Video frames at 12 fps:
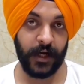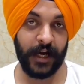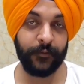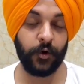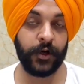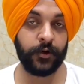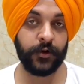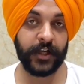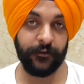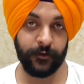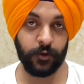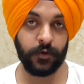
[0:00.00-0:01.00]
I am going to
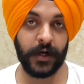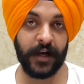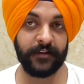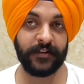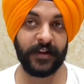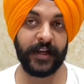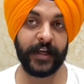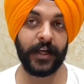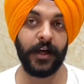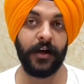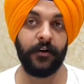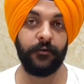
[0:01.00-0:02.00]
give you guys the link